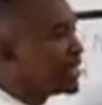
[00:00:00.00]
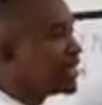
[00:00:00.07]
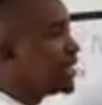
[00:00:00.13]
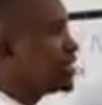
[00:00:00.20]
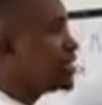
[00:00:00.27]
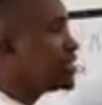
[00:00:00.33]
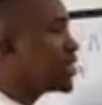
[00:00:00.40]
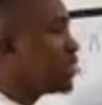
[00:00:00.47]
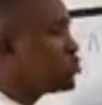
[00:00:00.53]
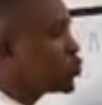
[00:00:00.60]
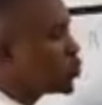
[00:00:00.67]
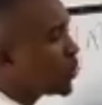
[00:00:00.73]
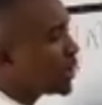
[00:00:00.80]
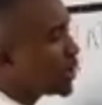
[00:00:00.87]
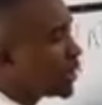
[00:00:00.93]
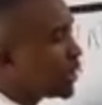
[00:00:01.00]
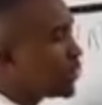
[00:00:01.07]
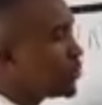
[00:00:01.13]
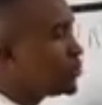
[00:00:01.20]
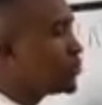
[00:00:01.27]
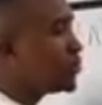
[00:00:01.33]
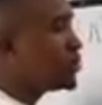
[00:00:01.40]
It's up to
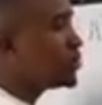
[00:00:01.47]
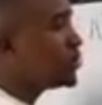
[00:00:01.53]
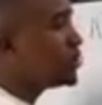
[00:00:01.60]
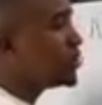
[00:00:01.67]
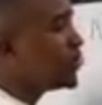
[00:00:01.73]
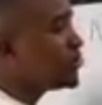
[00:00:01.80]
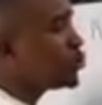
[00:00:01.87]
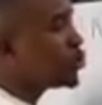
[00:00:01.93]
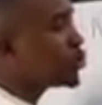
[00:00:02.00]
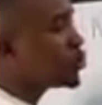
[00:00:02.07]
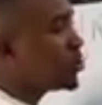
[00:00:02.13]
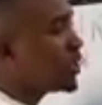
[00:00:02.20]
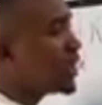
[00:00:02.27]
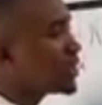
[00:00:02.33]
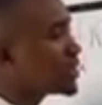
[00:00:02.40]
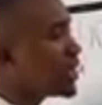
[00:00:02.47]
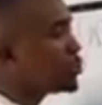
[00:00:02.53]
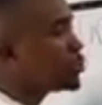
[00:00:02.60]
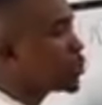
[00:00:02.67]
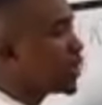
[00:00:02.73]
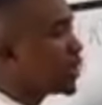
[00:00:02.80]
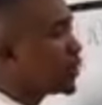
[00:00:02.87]
around, they've controlled X up
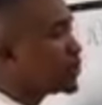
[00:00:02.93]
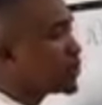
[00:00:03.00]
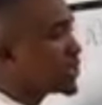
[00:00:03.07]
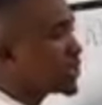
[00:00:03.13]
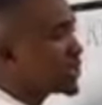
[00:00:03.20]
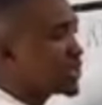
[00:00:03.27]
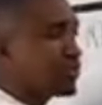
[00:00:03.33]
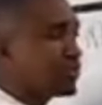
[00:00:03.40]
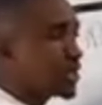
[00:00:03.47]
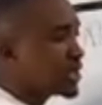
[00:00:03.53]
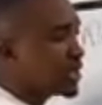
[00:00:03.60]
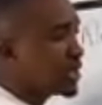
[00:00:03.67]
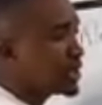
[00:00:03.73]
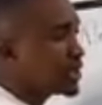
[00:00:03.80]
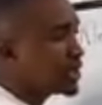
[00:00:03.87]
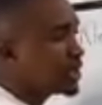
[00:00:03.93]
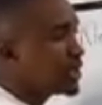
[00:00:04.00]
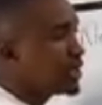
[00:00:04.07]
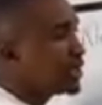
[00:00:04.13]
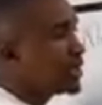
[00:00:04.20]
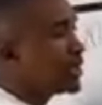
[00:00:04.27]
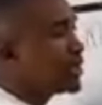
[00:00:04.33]
to around 60%.
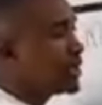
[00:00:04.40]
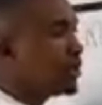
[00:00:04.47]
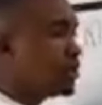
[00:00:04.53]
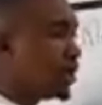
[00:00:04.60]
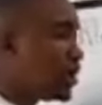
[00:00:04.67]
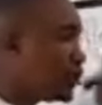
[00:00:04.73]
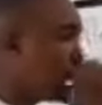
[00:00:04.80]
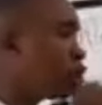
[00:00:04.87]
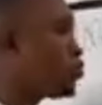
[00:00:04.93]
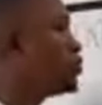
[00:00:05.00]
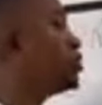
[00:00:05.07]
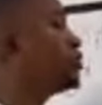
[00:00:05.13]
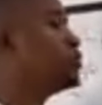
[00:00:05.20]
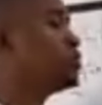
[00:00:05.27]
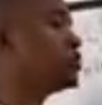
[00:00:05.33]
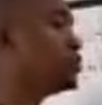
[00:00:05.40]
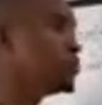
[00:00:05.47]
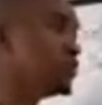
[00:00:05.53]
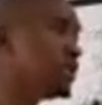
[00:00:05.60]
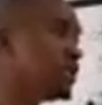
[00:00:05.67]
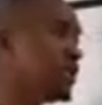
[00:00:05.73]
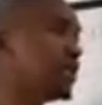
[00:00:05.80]
They've been able to
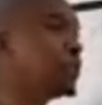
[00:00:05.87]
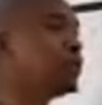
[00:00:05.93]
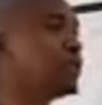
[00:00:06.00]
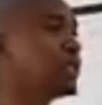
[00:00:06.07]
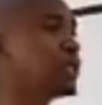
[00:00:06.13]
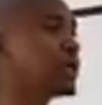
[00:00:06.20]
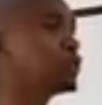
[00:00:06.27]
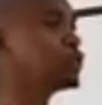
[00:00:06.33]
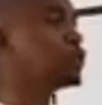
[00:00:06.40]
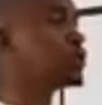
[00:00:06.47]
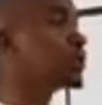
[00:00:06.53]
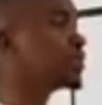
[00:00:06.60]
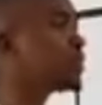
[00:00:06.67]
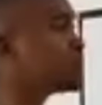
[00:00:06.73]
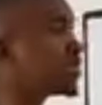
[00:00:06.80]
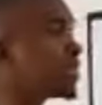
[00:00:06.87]
deal with it up to 60%.